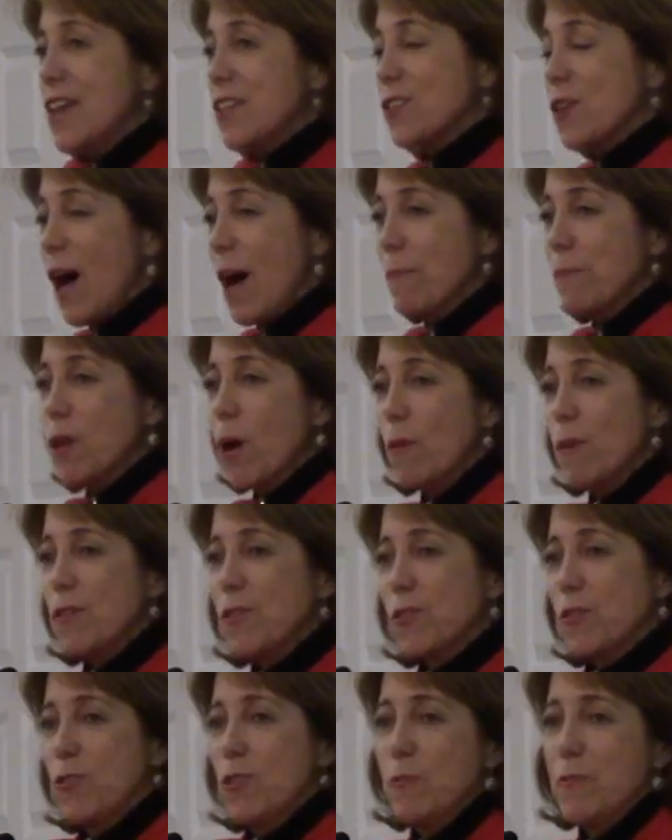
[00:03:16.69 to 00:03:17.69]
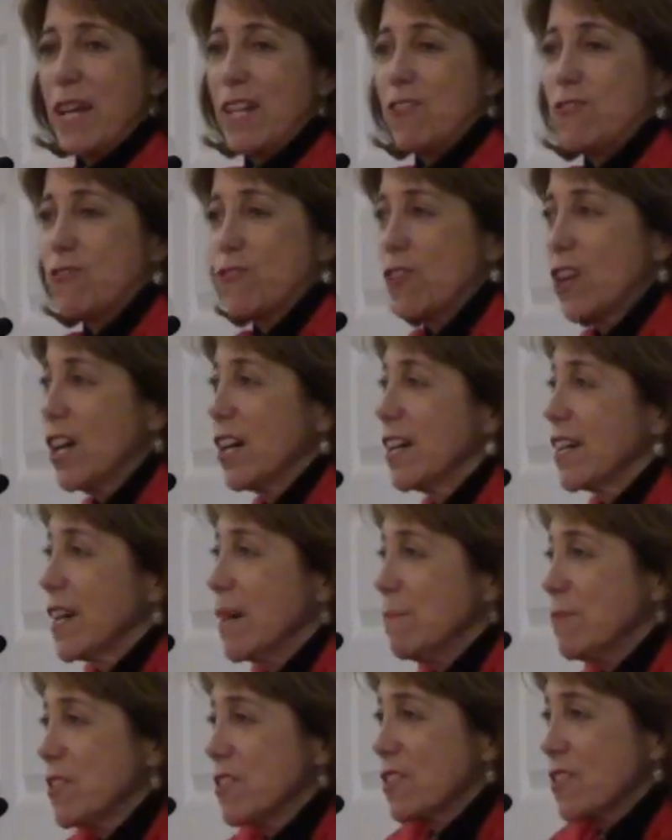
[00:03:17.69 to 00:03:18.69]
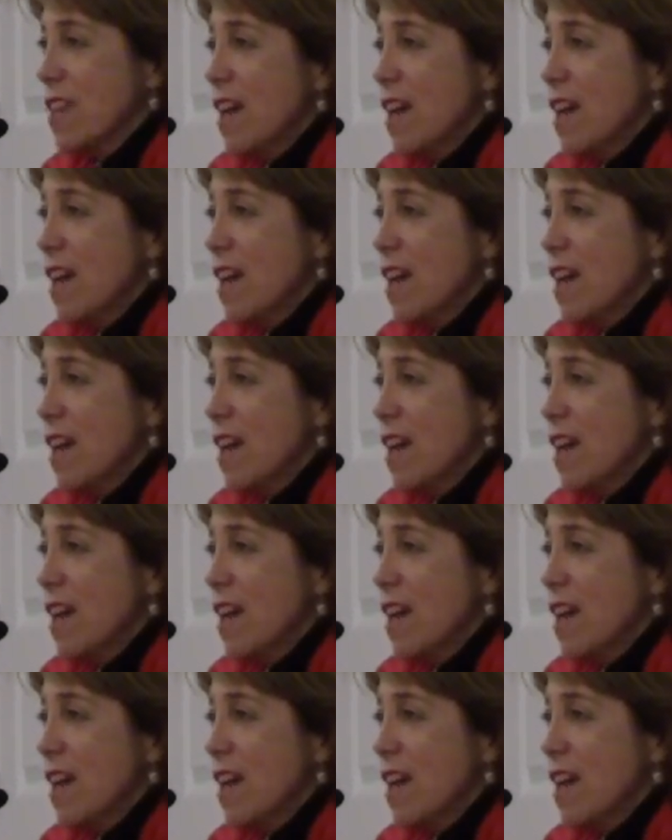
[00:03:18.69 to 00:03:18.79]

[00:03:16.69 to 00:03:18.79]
So I'm going through my drug.